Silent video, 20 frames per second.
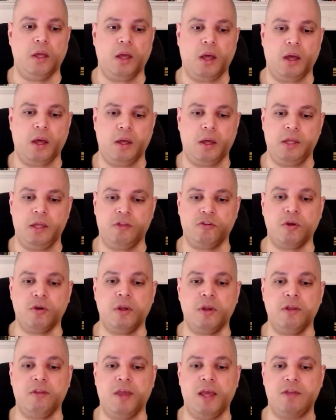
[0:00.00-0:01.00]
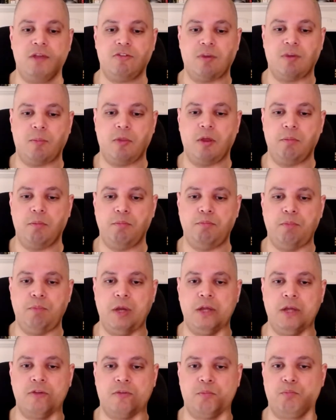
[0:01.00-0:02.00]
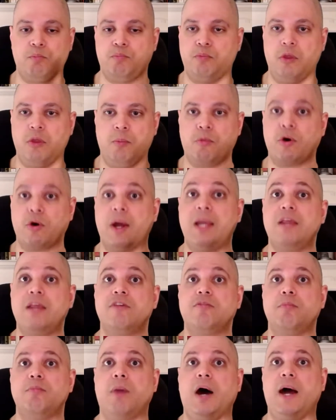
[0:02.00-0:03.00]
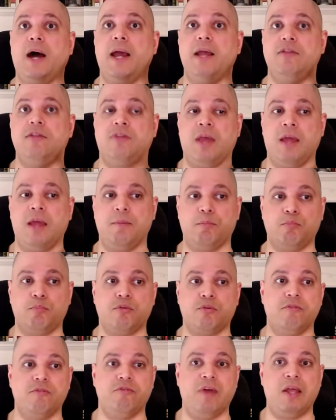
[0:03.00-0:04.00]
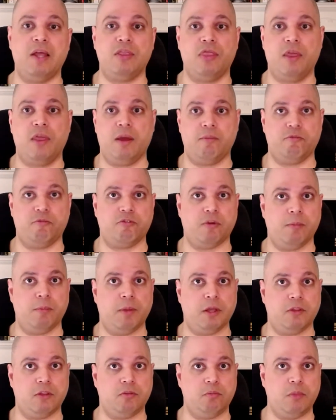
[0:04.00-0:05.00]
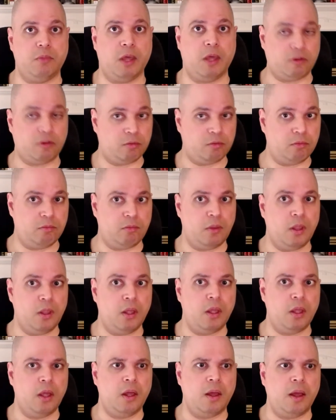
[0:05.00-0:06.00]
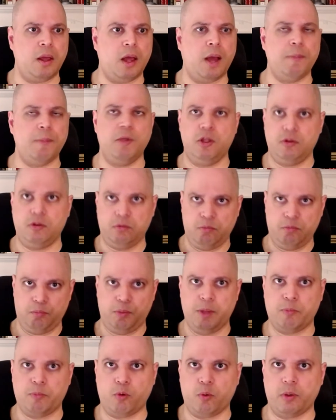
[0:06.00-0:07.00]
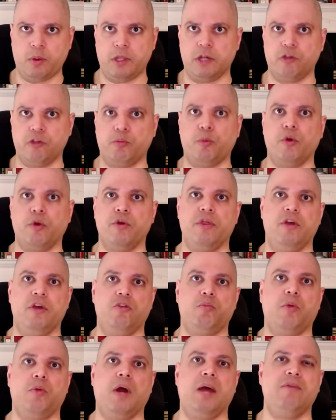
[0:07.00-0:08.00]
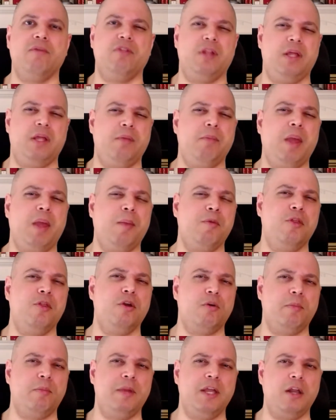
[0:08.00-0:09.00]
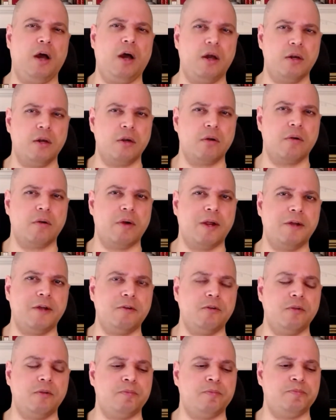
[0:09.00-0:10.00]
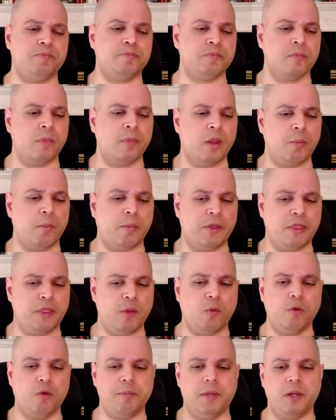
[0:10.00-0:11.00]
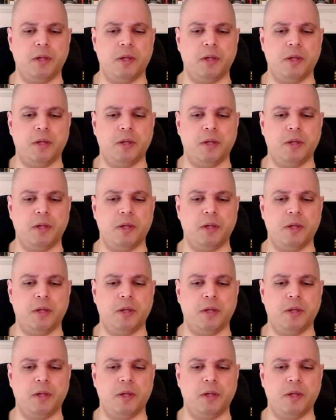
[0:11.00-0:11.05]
It's going to take some of the biggest the brightest minds and prevent them from I mean, people will explore things privately, and maybe there will be an underground, but they won't be able